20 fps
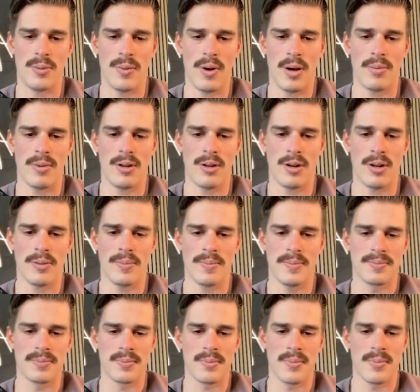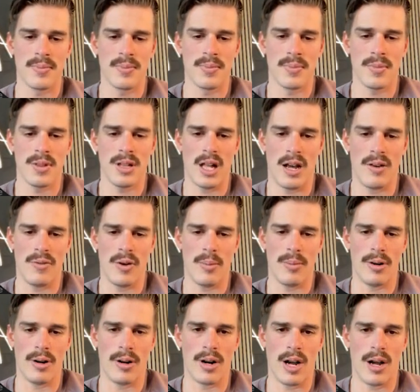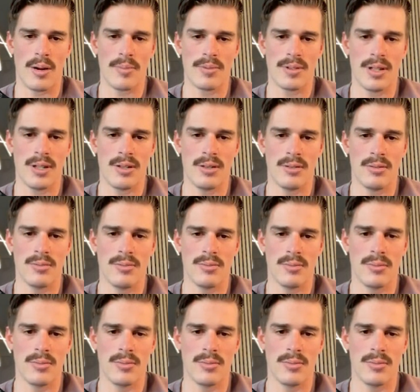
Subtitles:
webinar, live webinar opt-in.